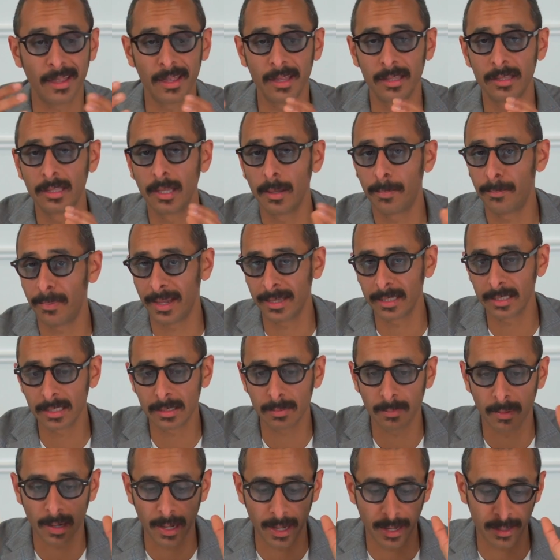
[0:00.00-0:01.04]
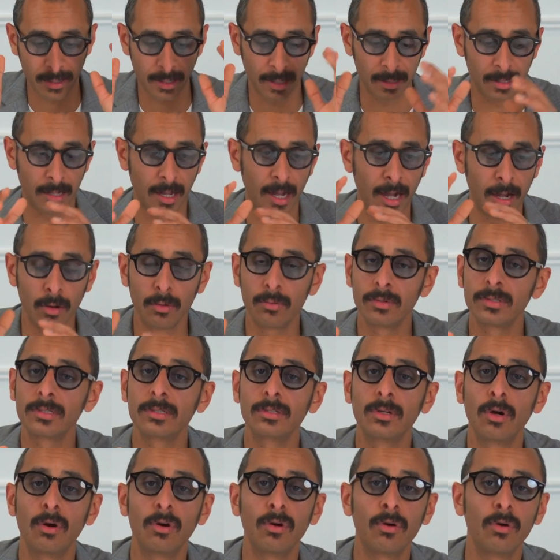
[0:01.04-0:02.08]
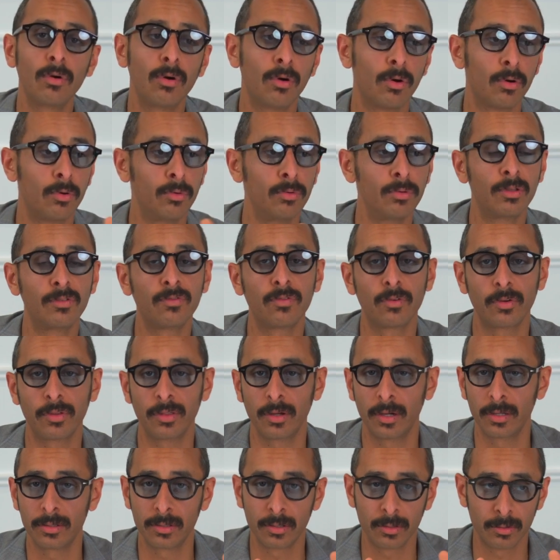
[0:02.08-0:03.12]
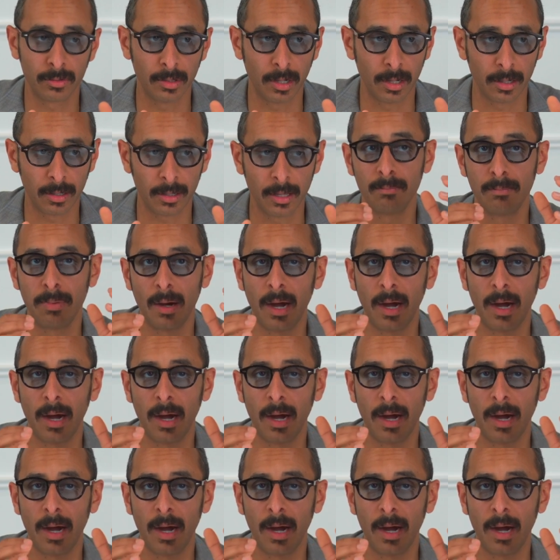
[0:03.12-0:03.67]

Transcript: It depends, but again, I always go or root for the underdog.